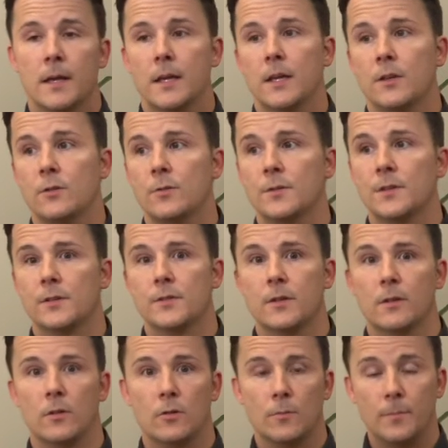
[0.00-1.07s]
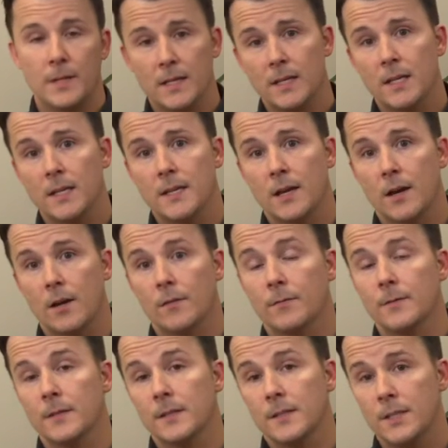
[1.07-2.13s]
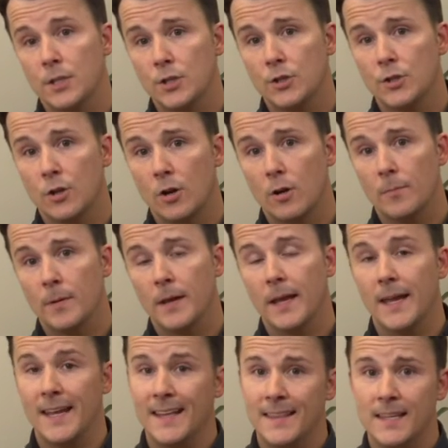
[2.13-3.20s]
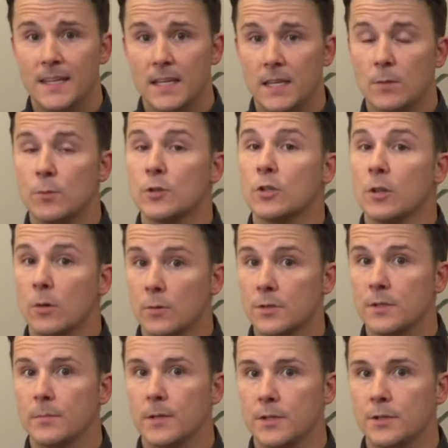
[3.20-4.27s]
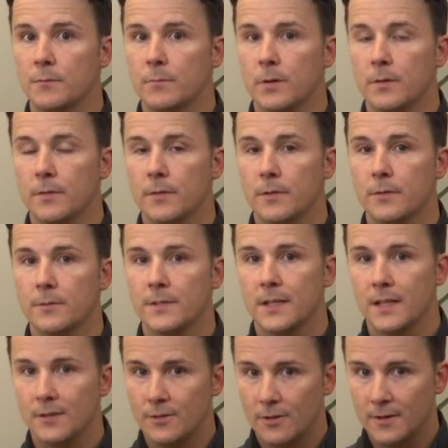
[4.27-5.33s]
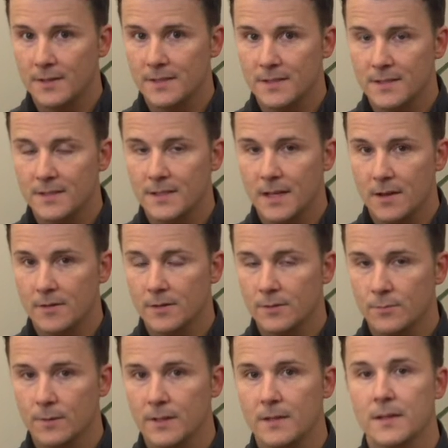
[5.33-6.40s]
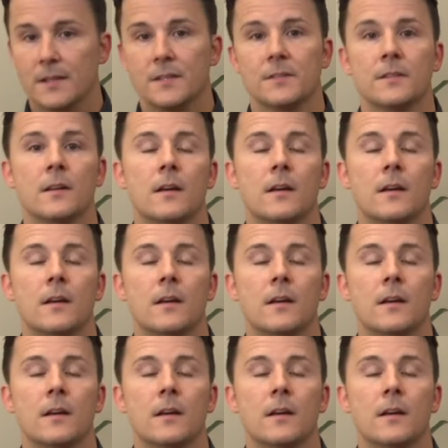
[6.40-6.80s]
it uses the low B key down for the D sharp and the E, which lowers the pitch of both those and darkens the sound. It's really nice.